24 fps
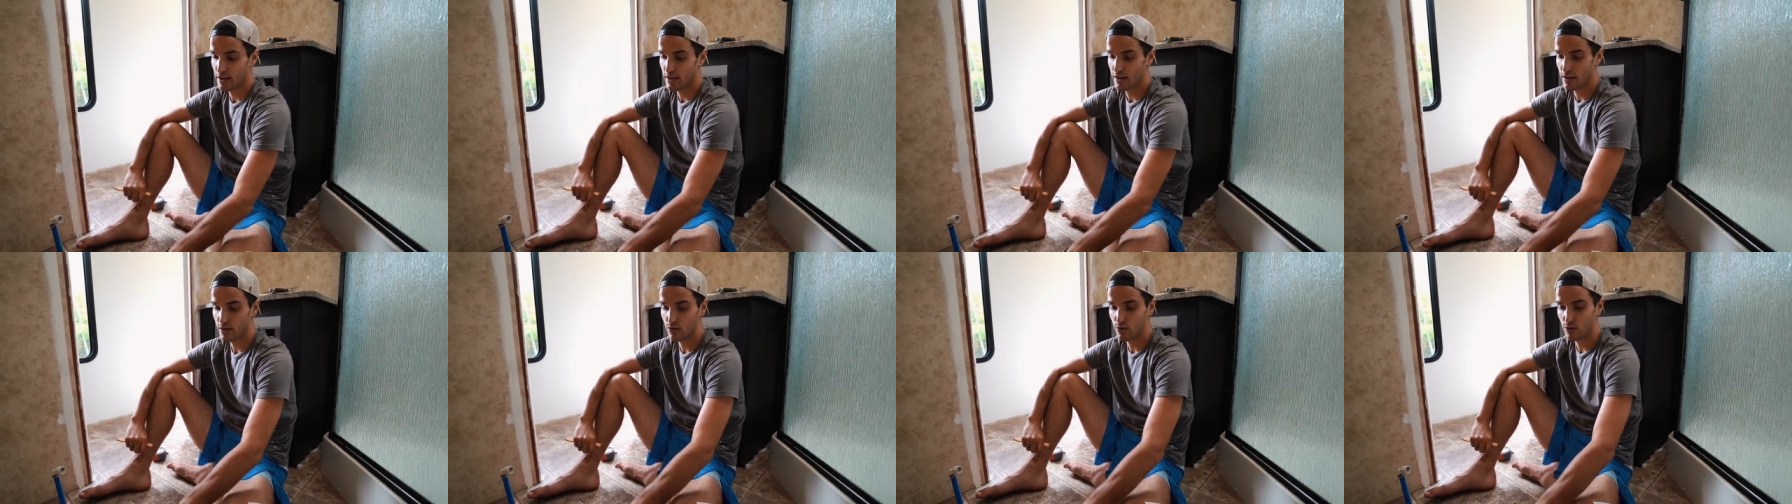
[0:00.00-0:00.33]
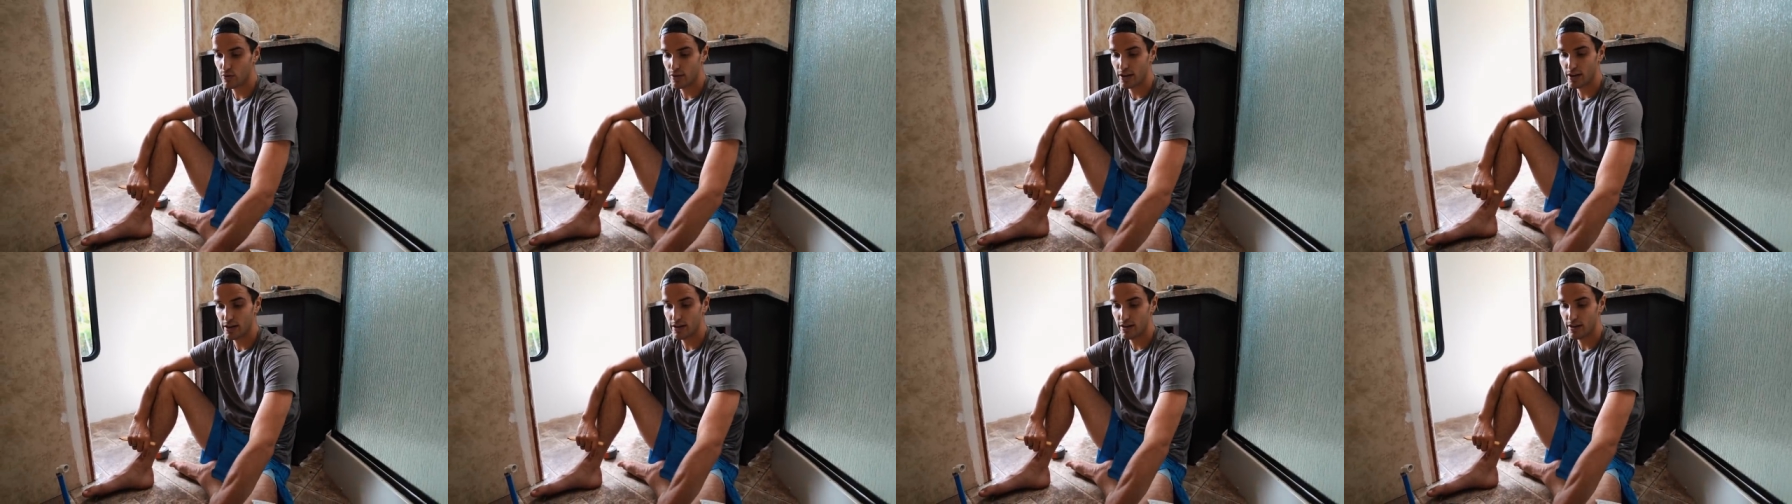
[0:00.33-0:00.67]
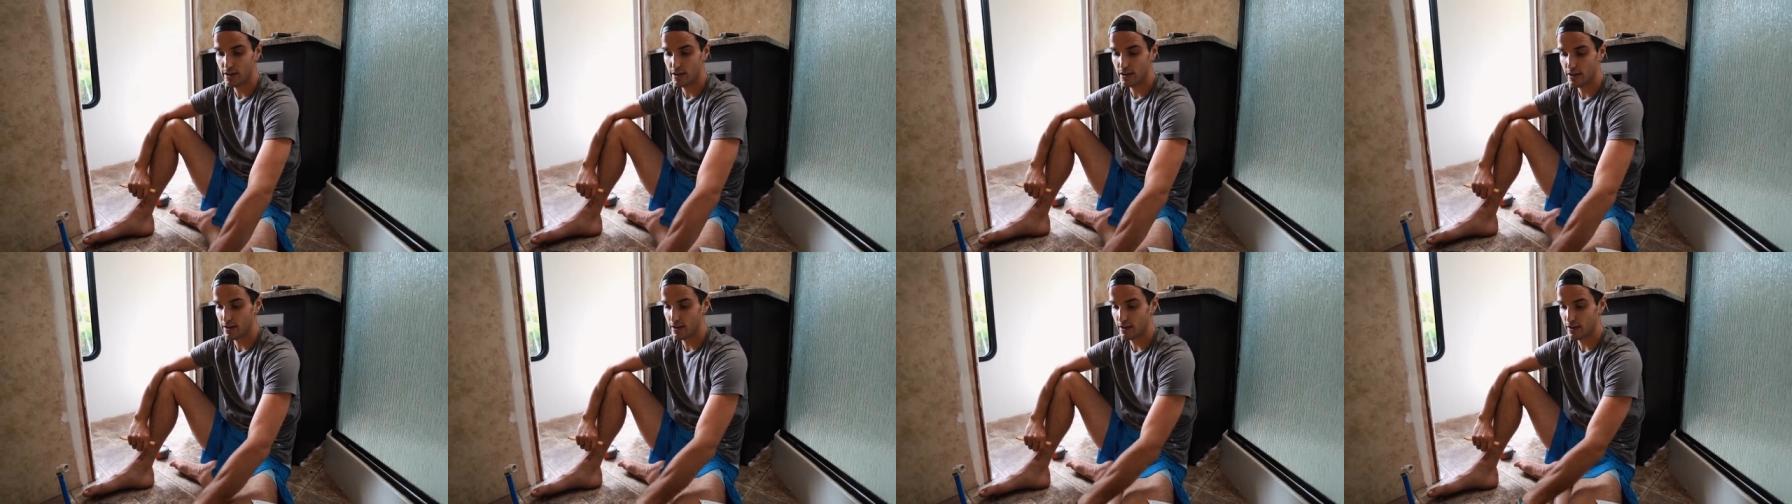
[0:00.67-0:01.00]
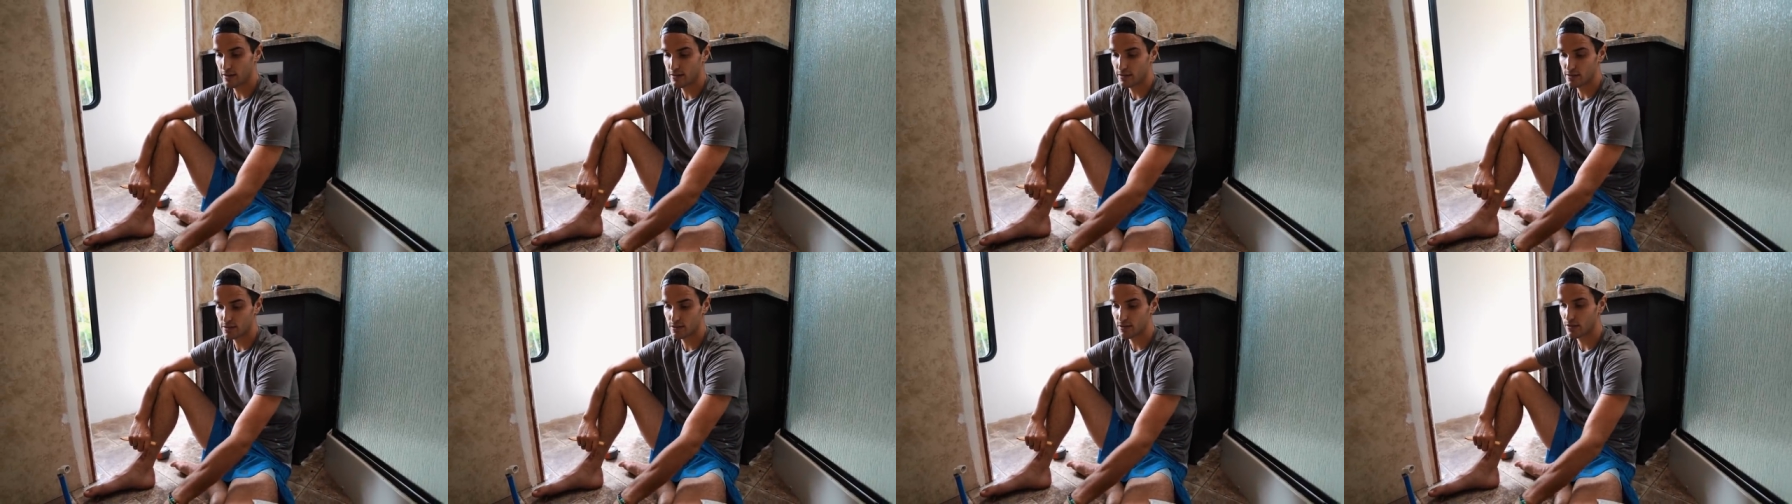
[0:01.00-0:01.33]
a grid
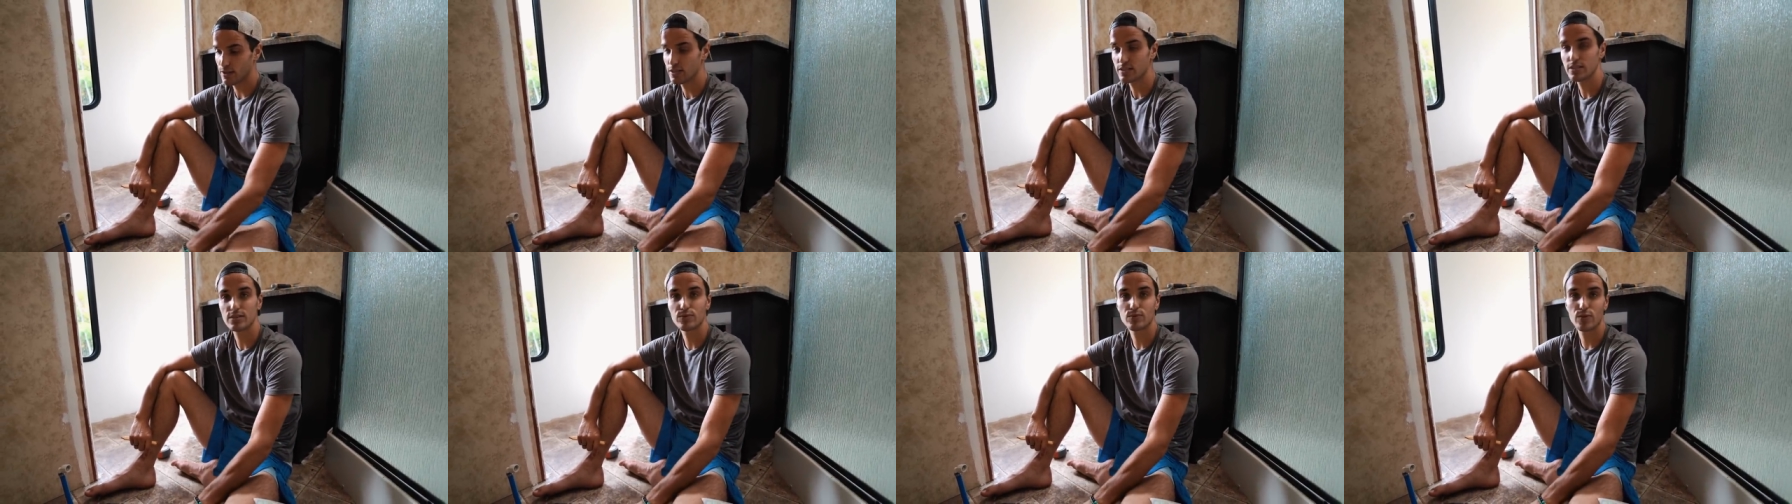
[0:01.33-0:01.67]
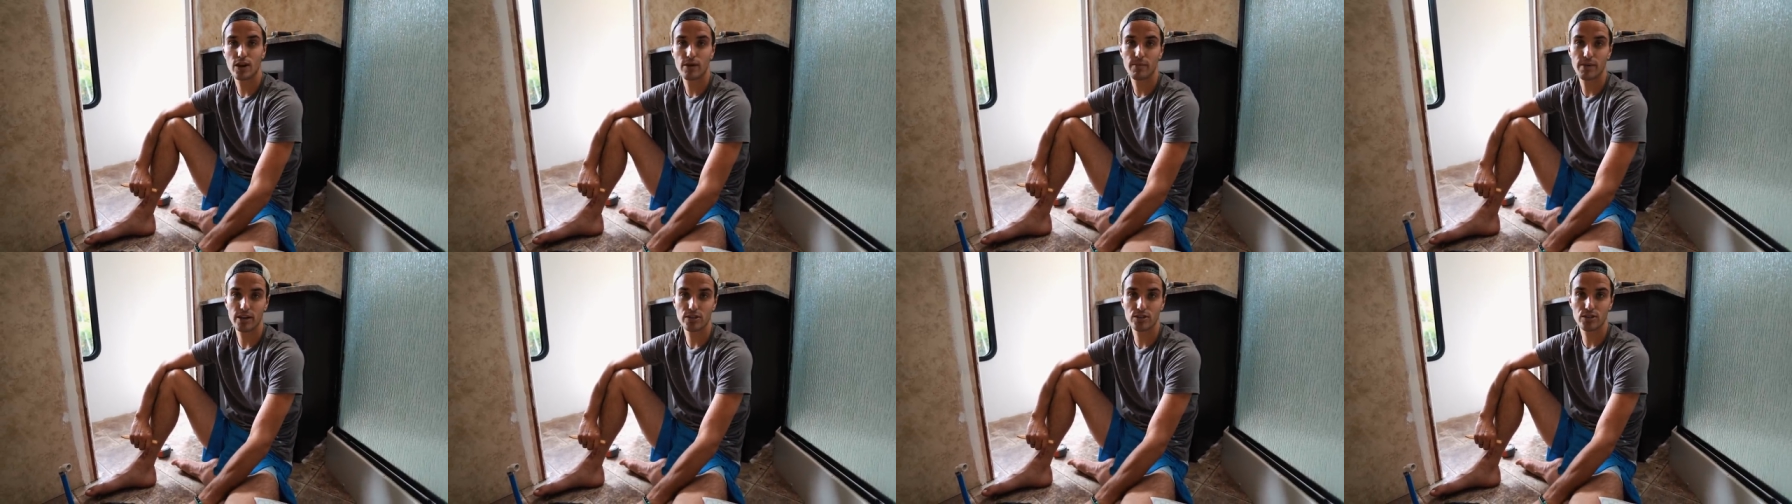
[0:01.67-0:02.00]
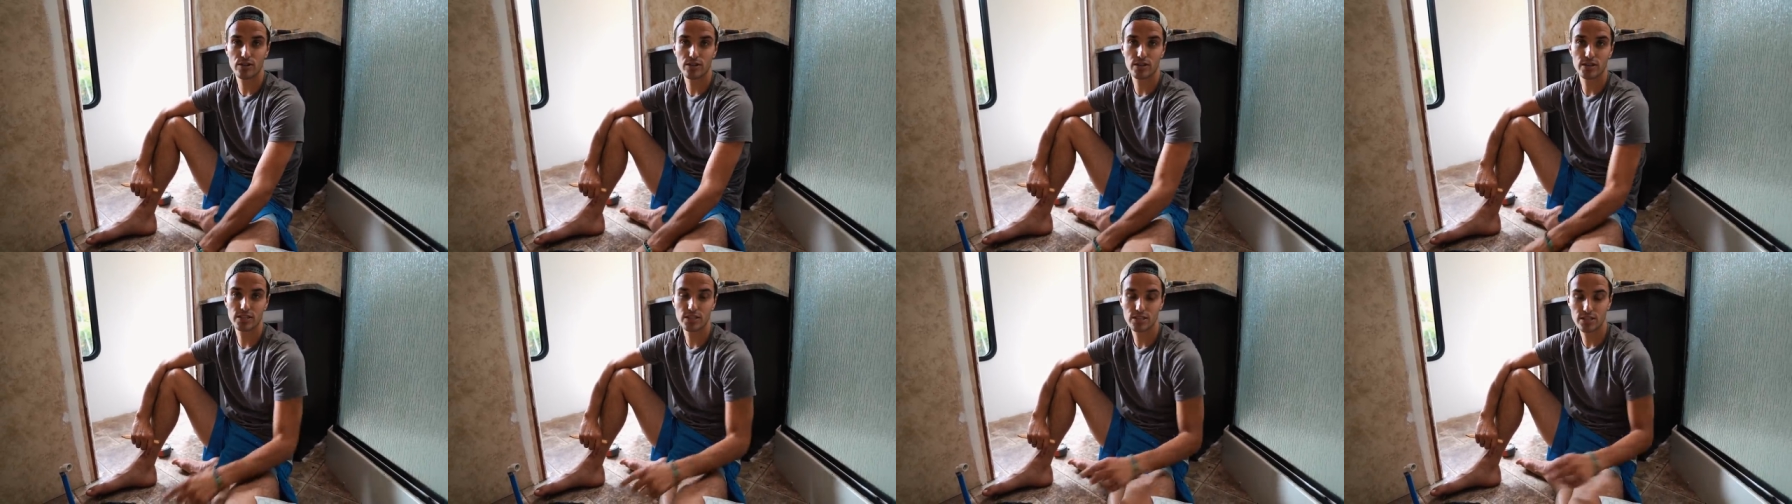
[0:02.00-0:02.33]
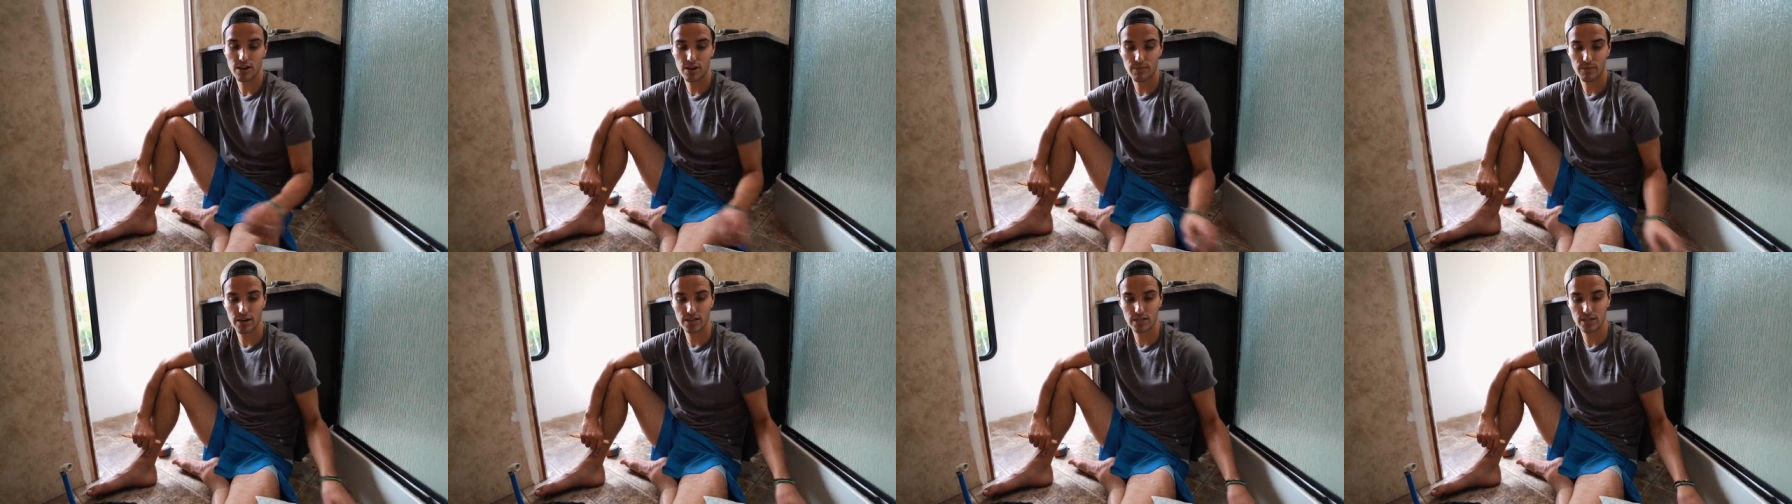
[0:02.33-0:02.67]
here. So this is where I'm actually going to
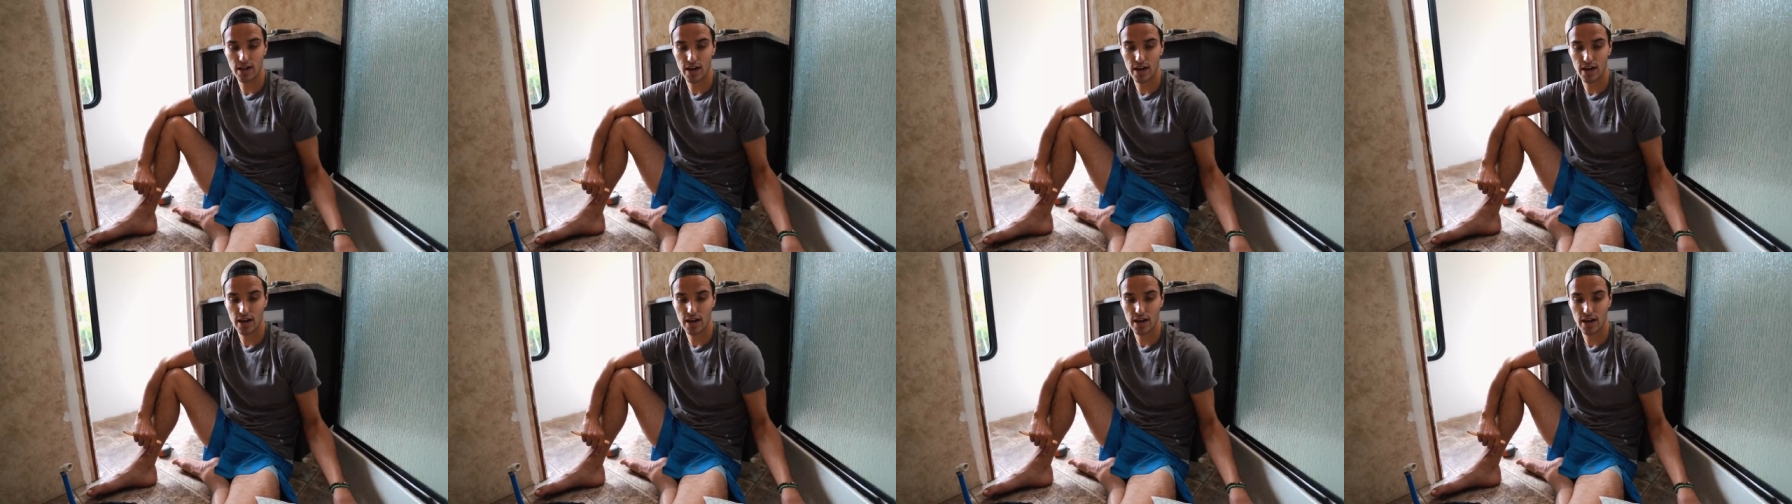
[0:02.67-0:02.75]
start my